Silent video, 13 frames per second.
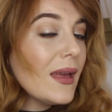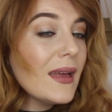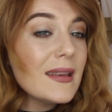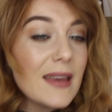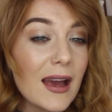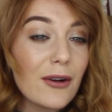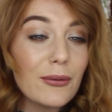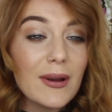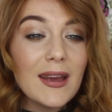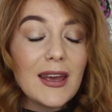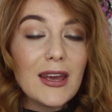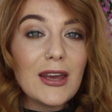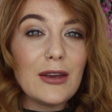Now
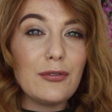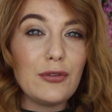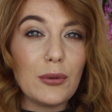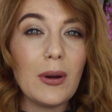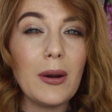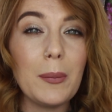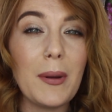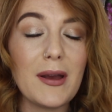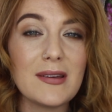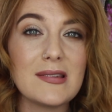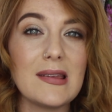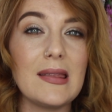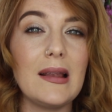if you are a
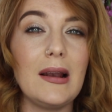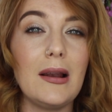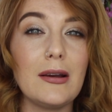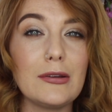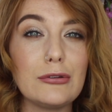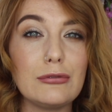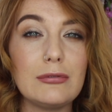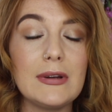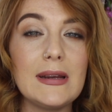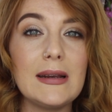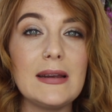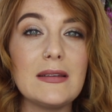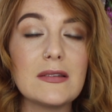person that likes
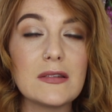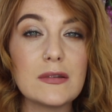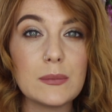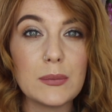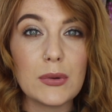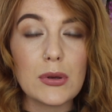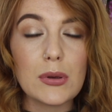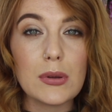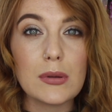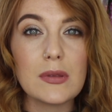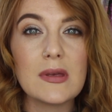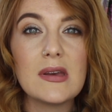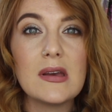really
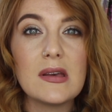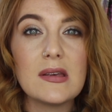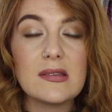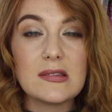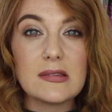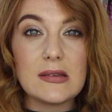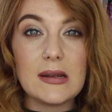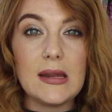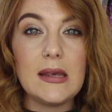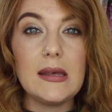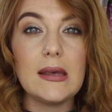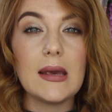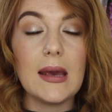smooth,
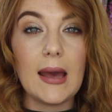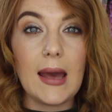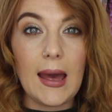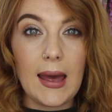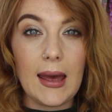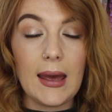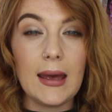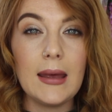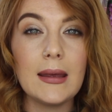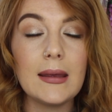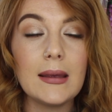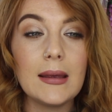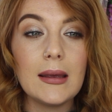sleek hair,
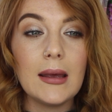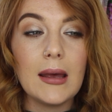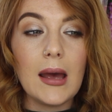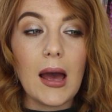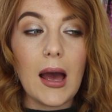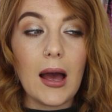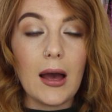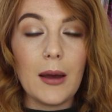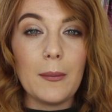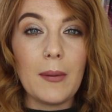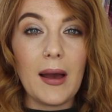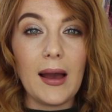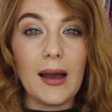
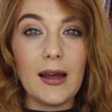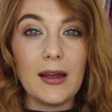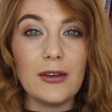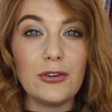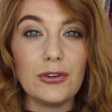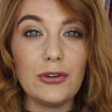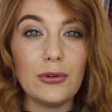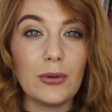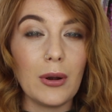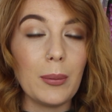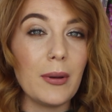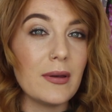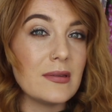and you
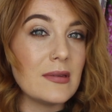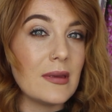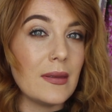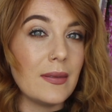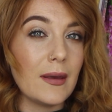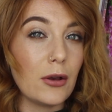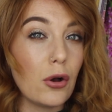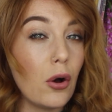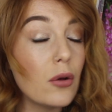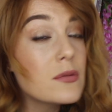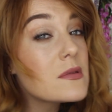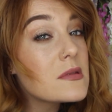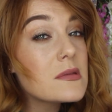are a person that
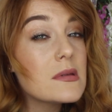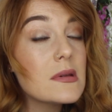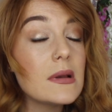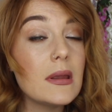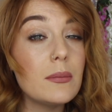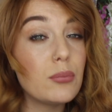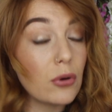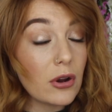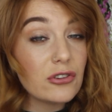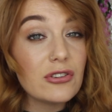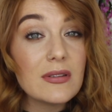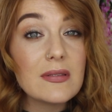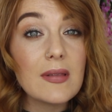constantly
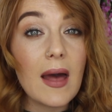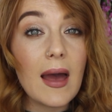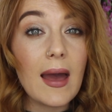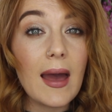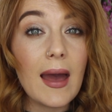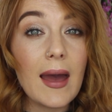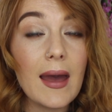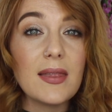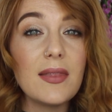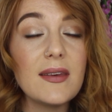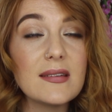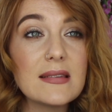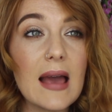brushes their hair,
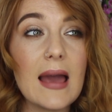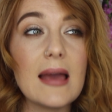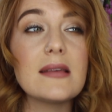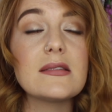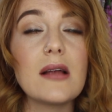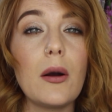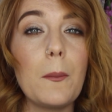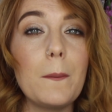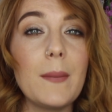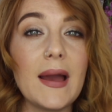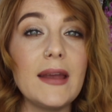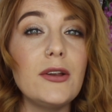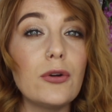this hairstyle
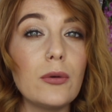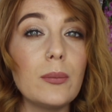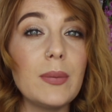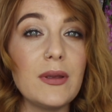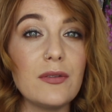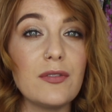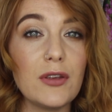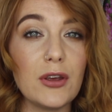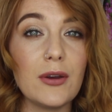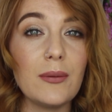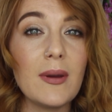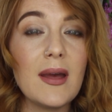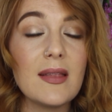may not be for
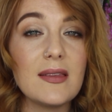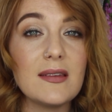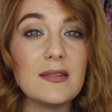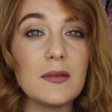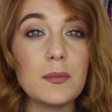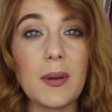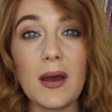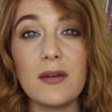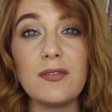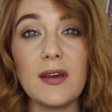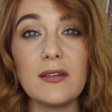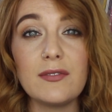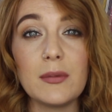you. This is
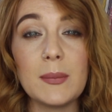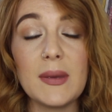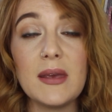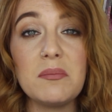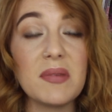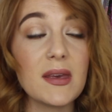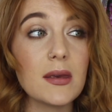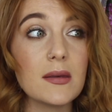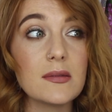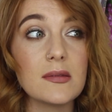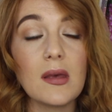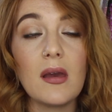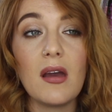perfect for me
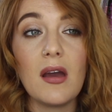because